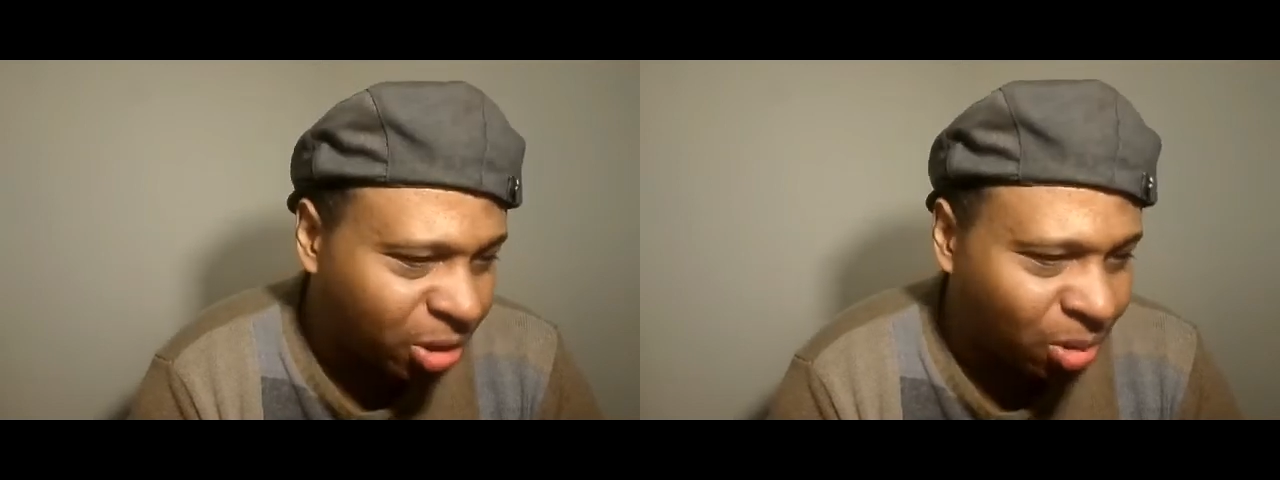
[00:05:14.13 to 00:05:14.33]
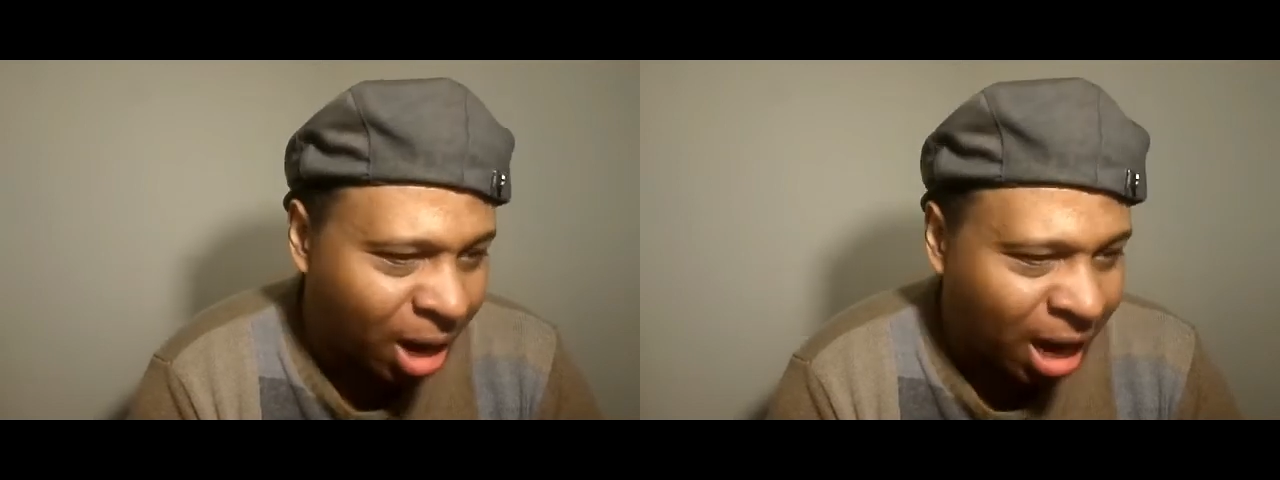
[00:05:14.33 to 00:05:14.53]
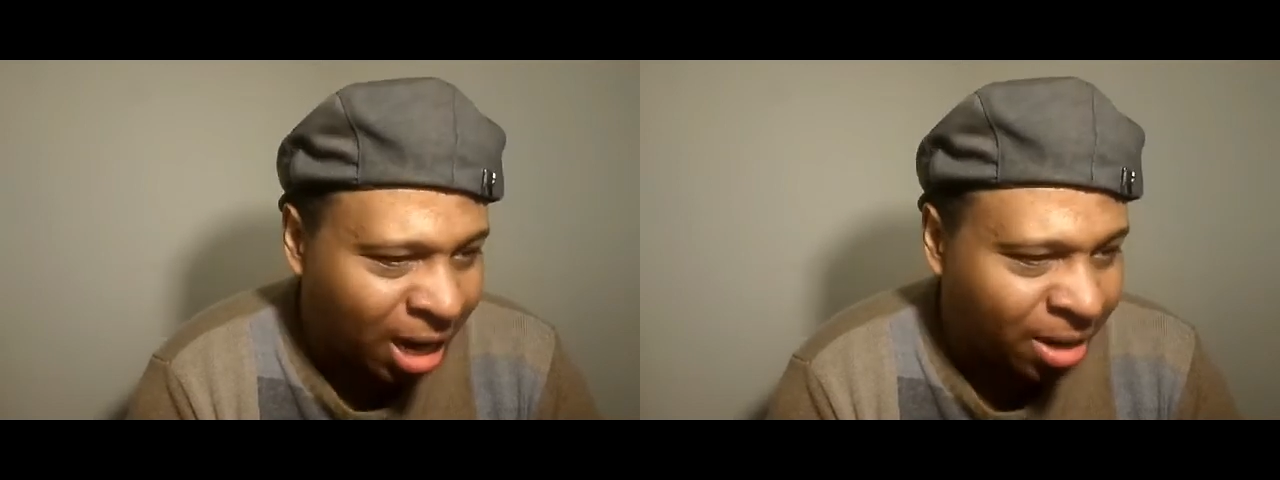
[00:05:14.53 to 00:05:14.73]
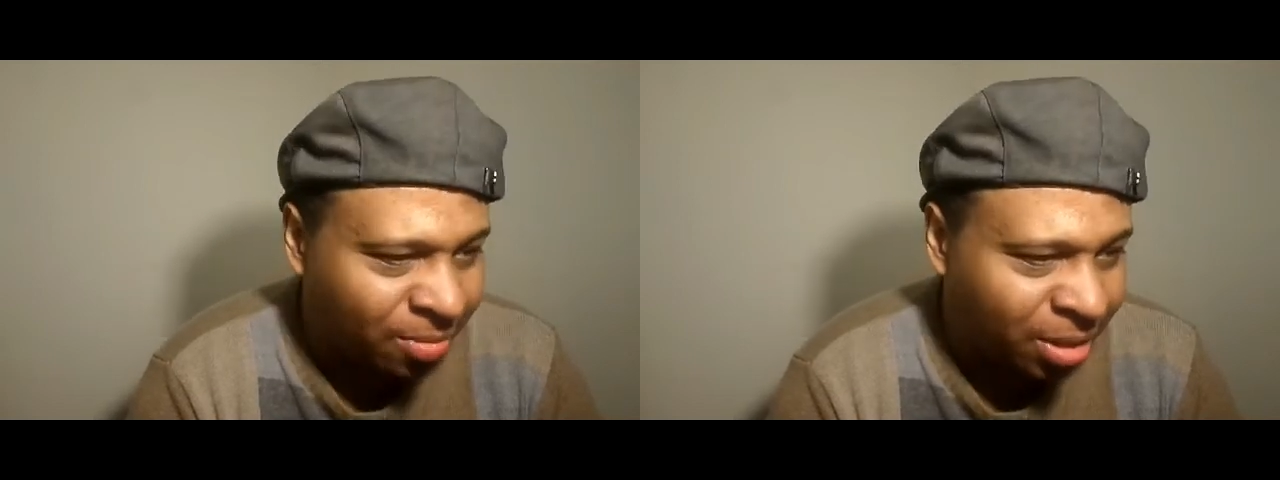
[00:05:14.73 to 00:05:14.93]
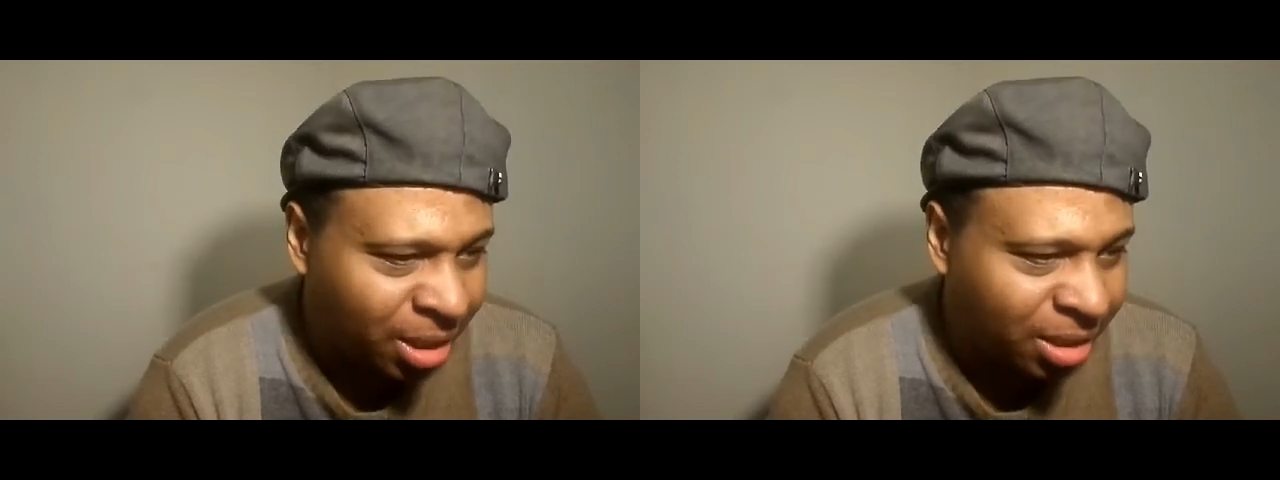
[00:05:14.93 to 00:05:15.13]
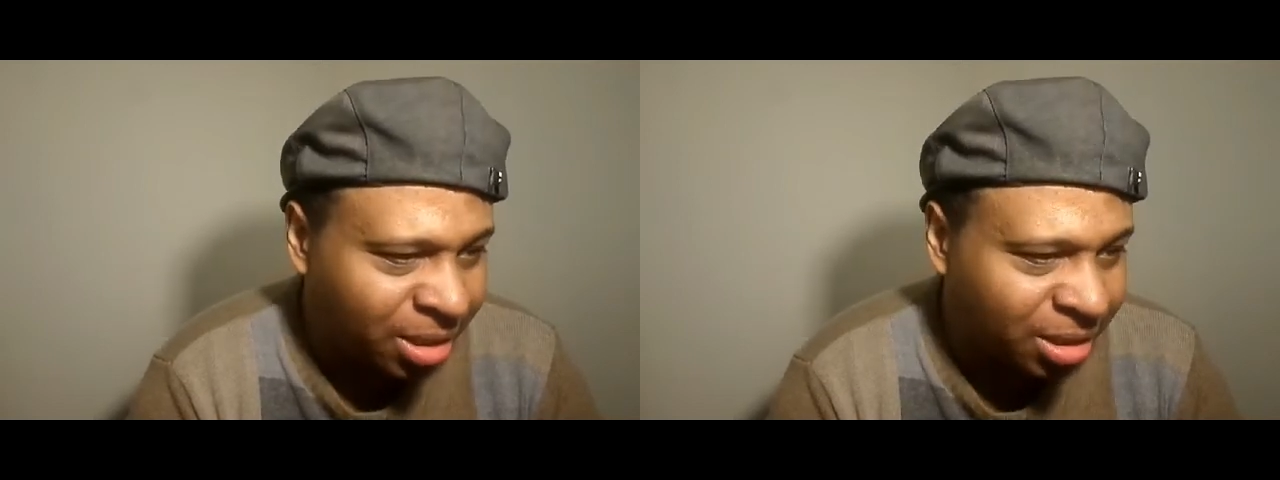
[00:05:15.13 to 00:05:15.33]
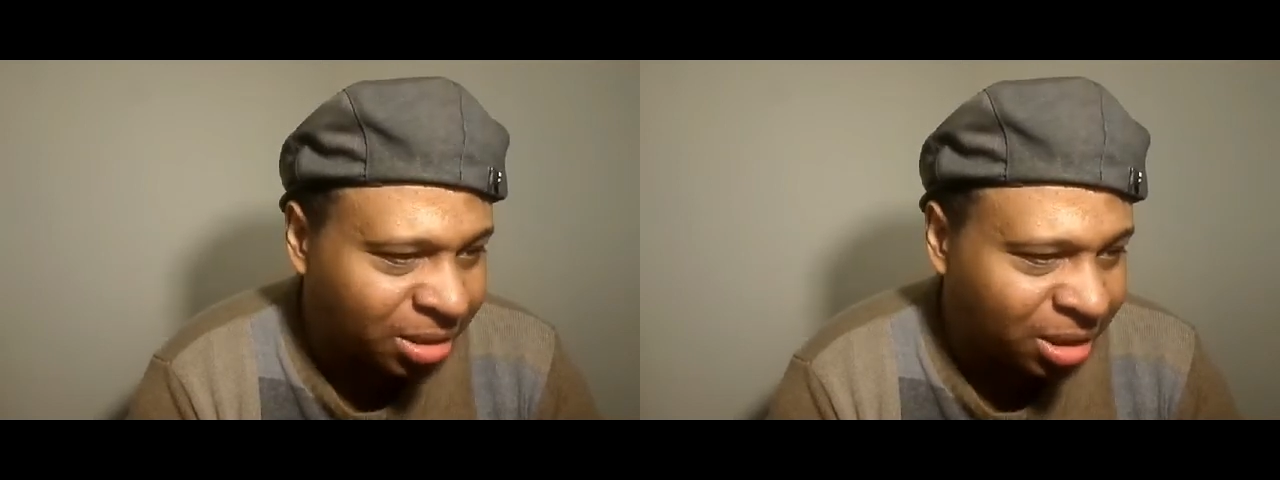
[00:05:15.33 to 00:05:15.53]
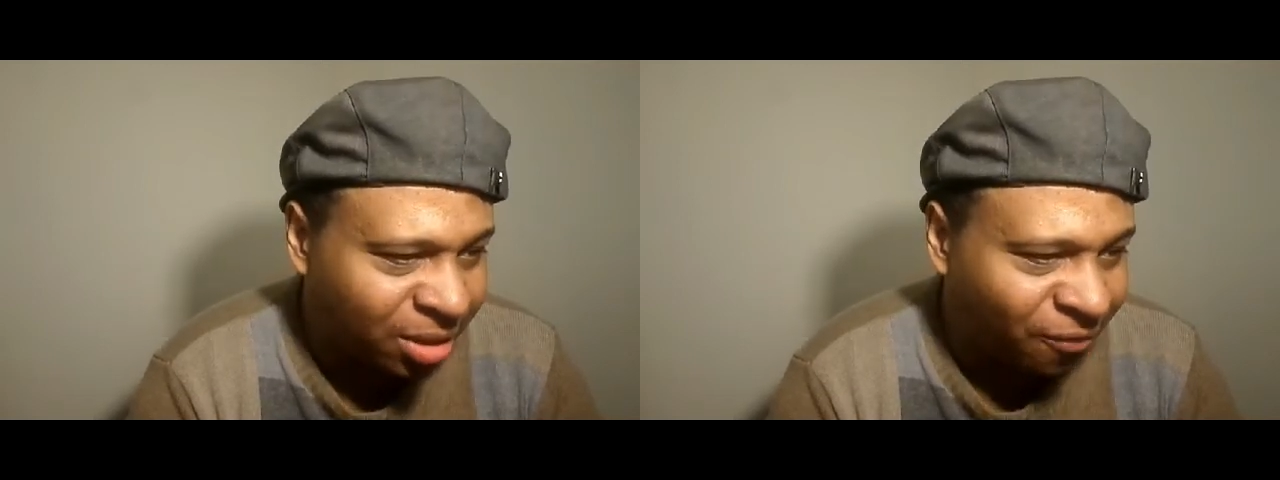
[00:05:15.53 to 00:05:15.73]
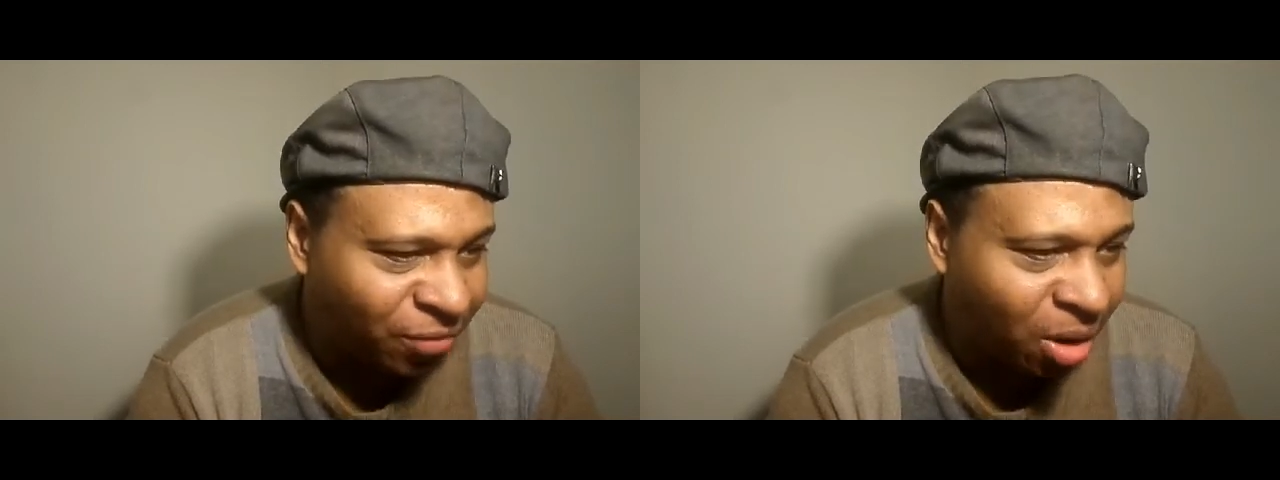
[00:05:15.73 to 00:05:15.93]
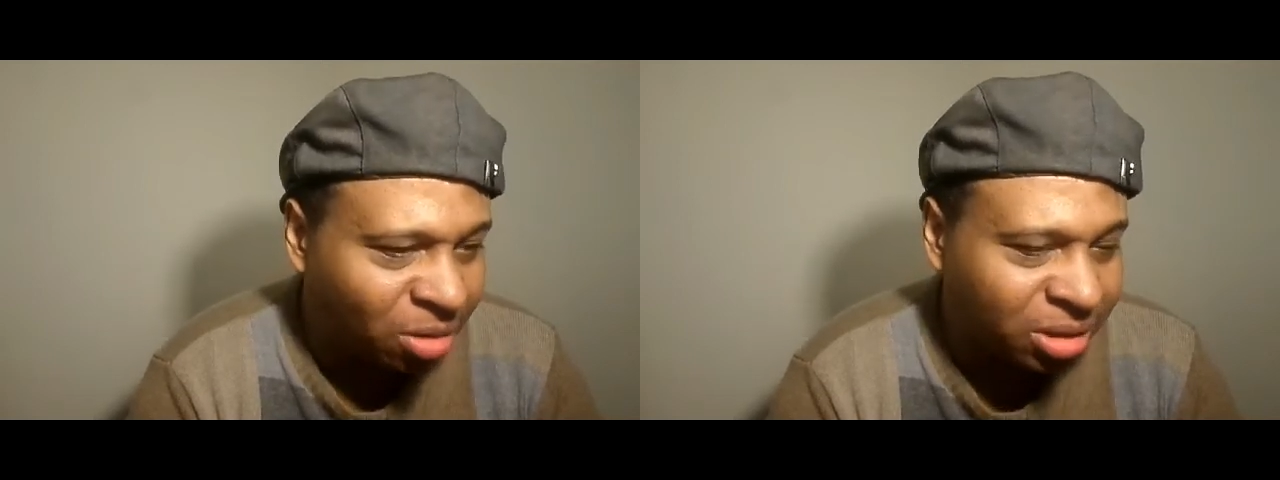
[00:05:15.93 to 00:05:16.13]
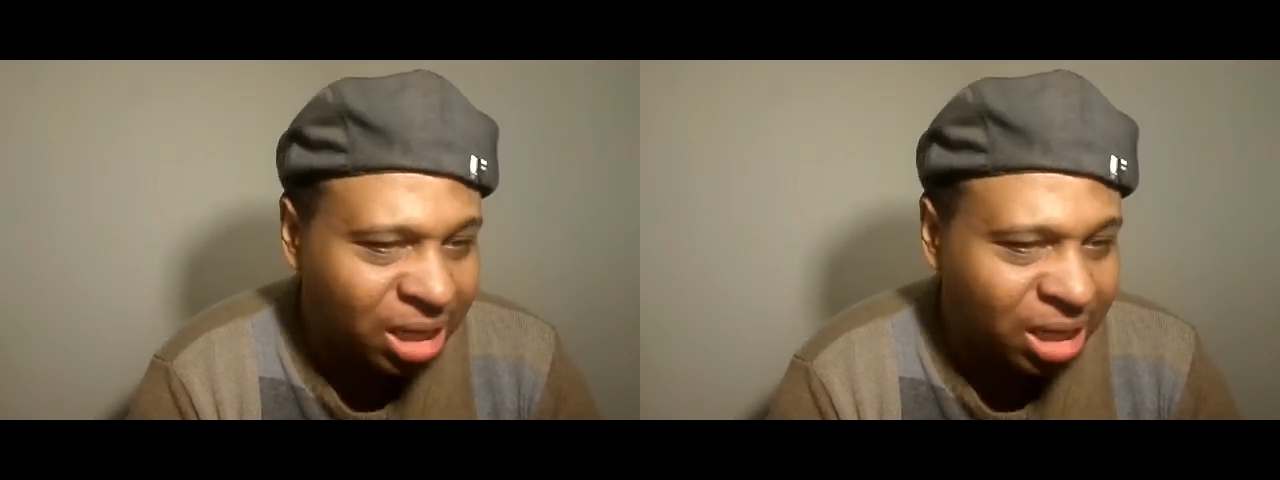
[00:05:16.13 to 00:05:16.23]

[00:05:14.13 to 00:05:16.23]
crime and this false